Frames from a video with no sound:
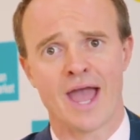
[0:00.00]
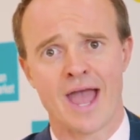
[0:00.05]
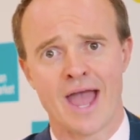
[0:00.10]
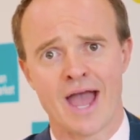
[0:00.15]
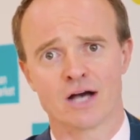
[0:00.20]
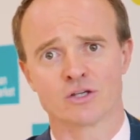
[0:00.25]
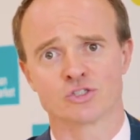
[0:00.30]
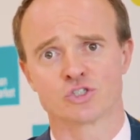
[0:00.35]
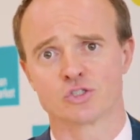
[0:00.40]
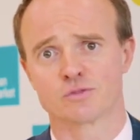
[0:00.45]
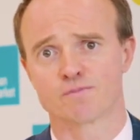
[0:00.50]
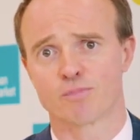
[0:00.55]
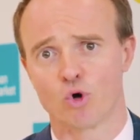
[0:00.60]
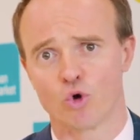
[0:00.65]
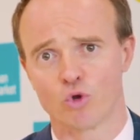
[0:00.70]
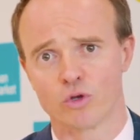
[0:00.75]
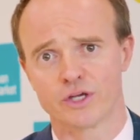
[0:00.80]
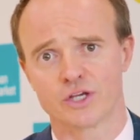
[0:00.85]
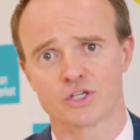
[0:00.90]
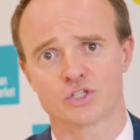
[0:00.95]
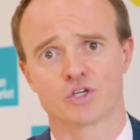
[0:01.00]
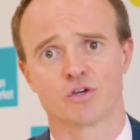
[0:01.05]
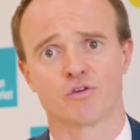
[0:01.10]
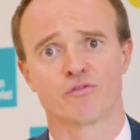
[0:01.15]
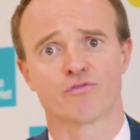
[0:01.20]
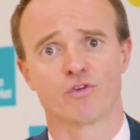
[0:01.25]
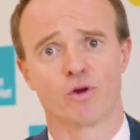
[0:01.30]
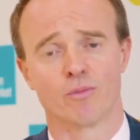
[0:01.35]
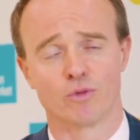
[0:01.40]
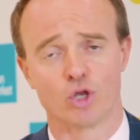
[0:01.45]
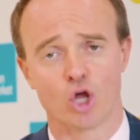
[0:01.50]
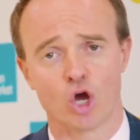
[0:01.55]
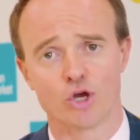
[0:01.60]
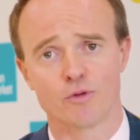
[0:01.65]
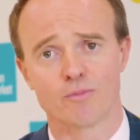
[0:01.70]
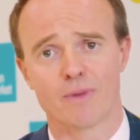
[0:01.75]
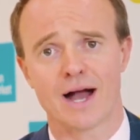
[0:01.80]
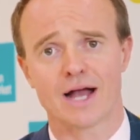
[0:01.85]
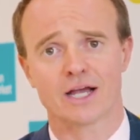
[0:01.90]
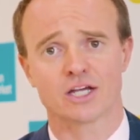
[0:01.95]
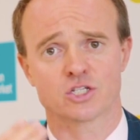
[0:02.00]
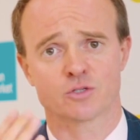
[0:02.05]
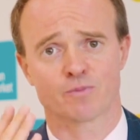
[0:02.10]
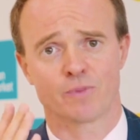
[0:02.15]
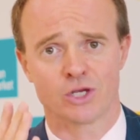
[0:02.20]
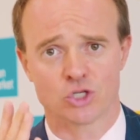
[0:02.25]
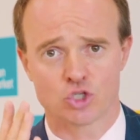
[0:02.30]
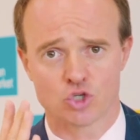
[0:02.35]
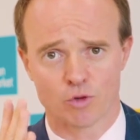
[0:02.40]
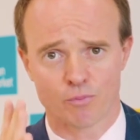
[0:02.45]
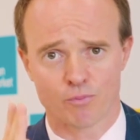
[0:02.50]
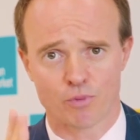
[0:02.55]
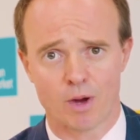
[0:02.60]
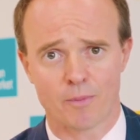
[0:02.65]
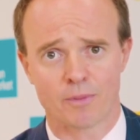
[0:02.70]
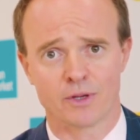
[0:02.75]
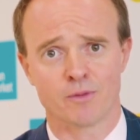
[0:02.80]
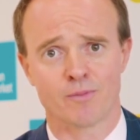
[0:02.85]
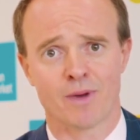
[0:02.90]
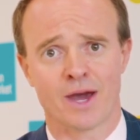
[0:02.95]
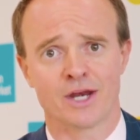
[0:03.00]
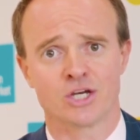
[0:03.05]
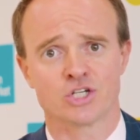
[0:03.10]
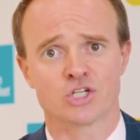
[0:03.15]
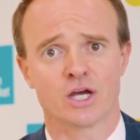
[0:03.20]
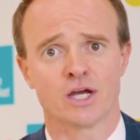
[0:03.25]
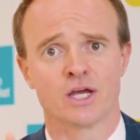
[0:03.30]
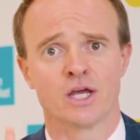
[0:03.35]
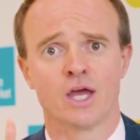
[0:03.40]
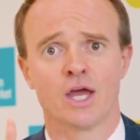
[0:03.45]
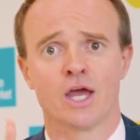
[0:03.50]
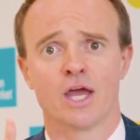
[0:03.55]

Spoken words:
Ours is Paul Hickson from Loan Market. Speak to your property manager.